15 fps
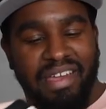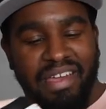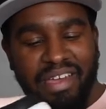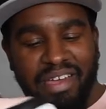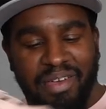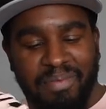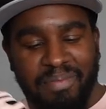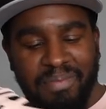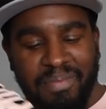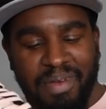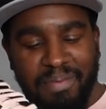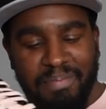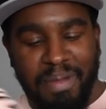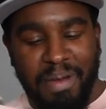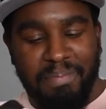um,
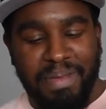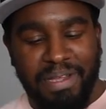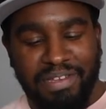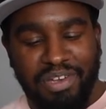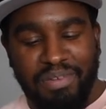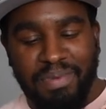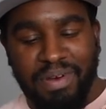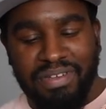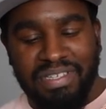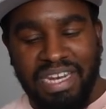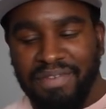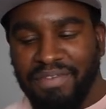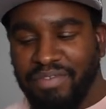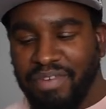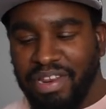bumpy toe box I
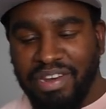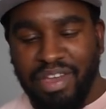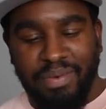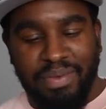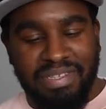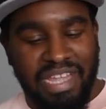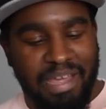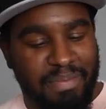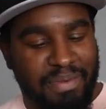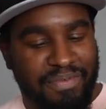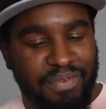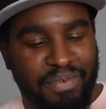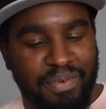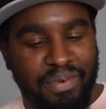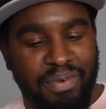never really noticed that
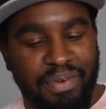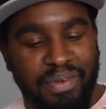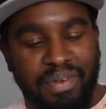before